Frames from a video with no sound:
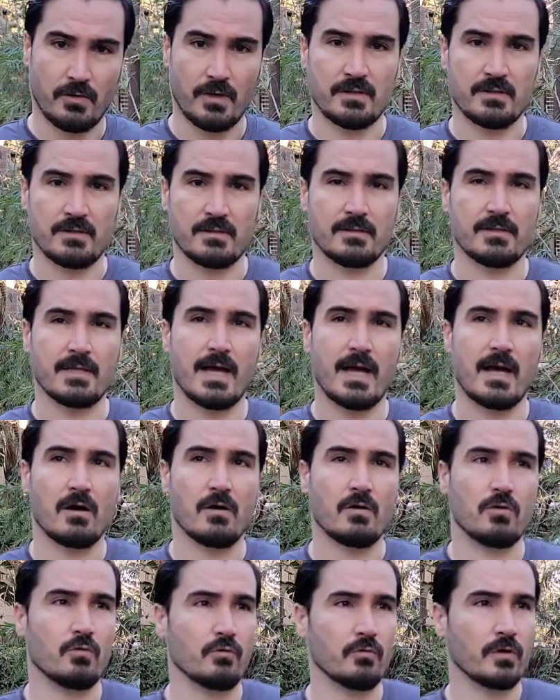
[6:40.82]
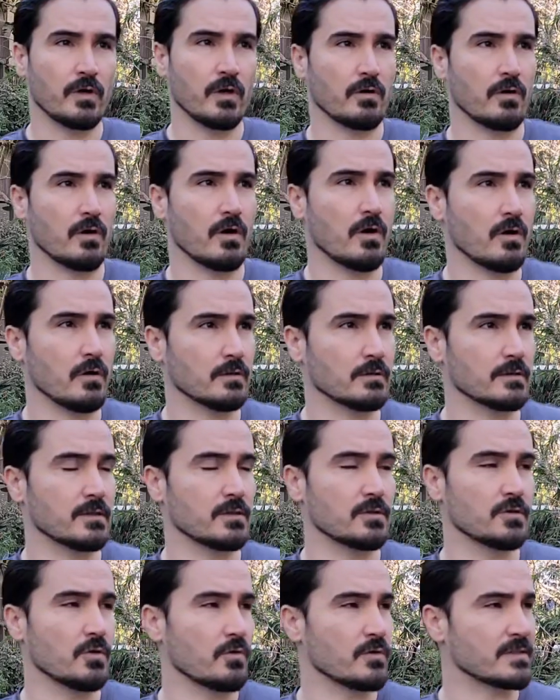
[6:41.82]
right, now we are on
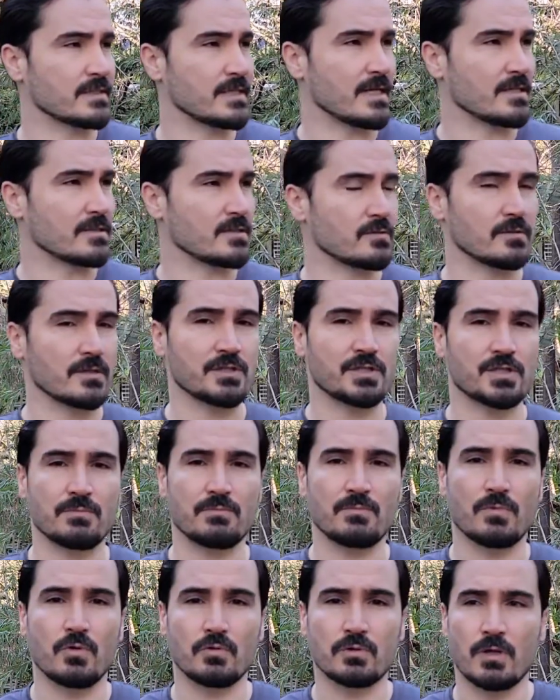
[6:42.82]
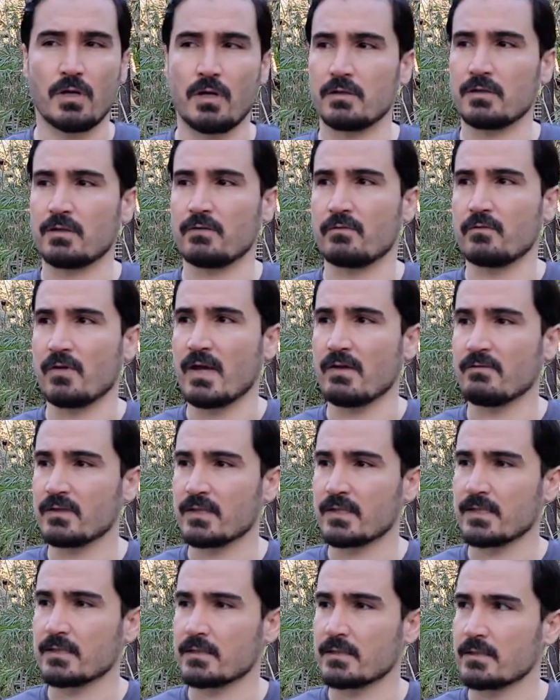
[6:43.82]
the noise cancellation mode on the
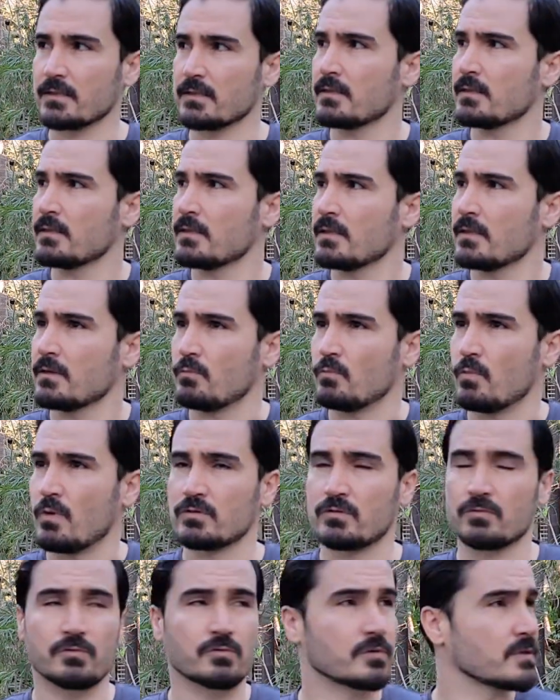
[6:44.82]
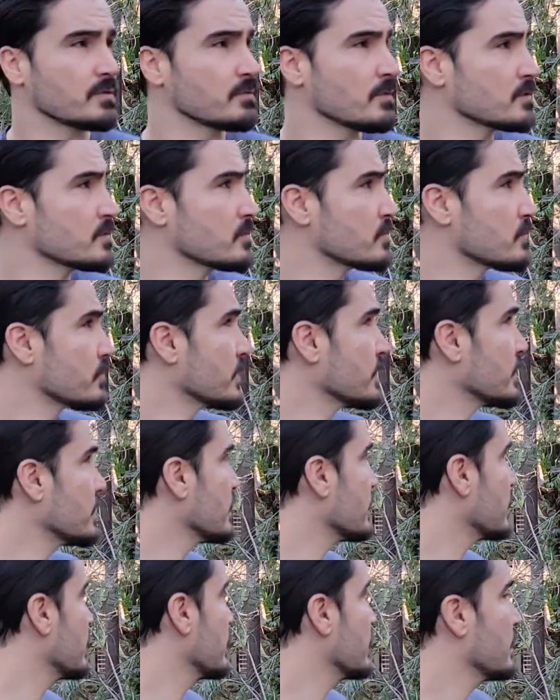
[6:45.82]
WAVLINK 1 2 3 1 2
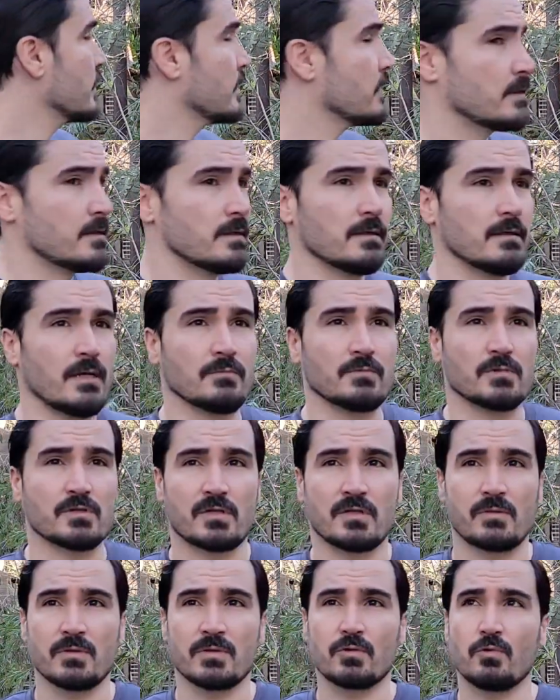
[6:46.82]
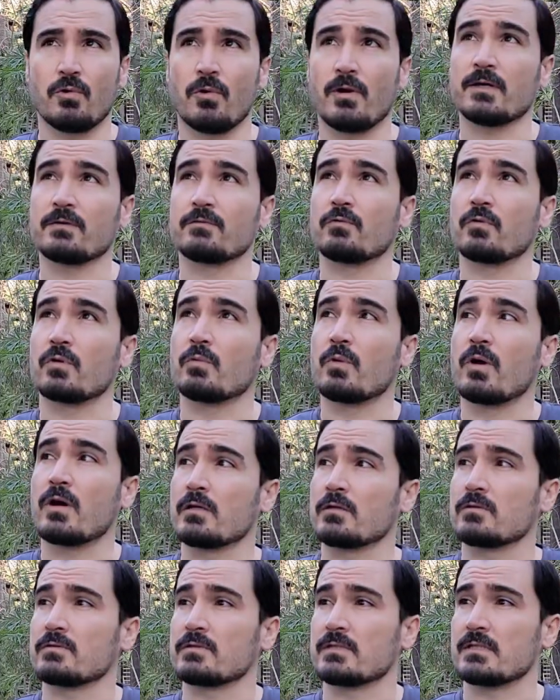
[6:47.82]
3. I'm just going to be quiet for a
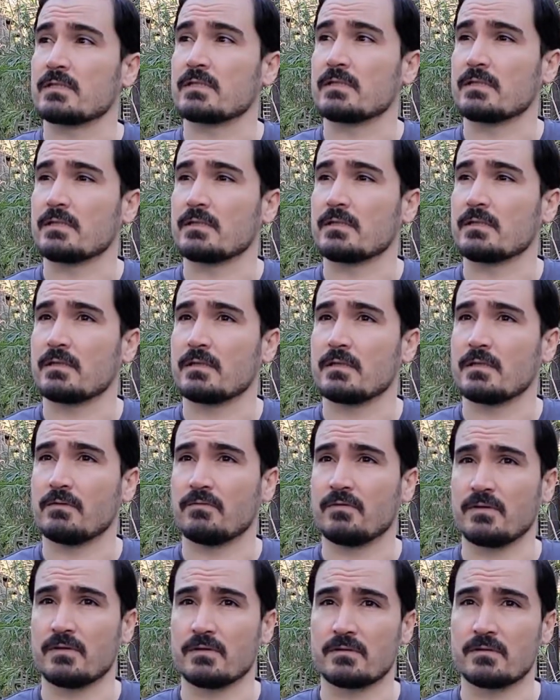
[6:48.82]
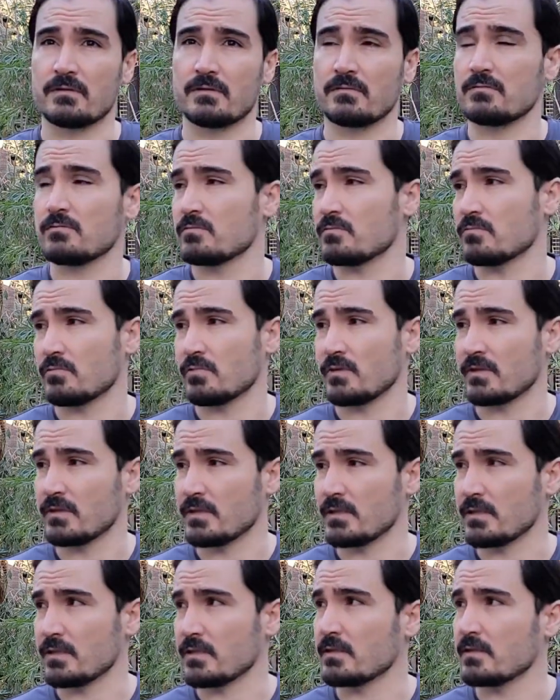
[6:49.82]
while to see if it
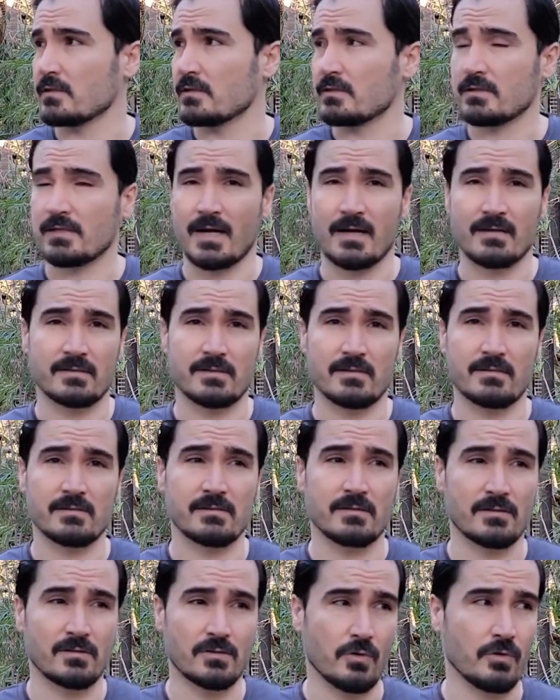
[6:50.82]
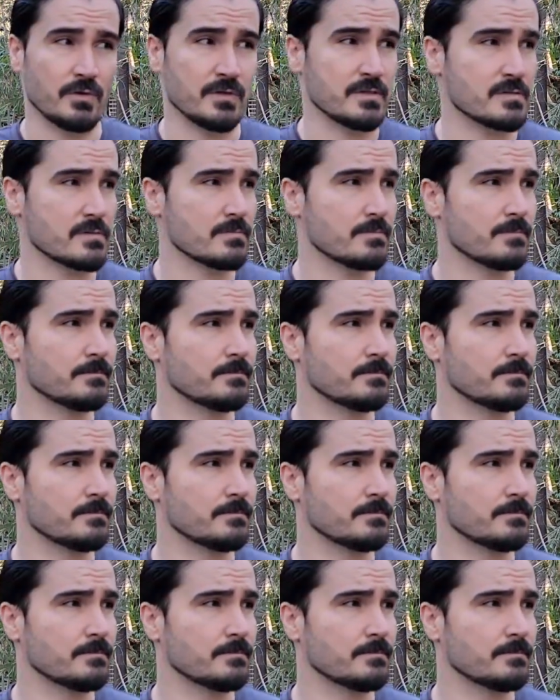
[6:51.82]
really cancels the noise.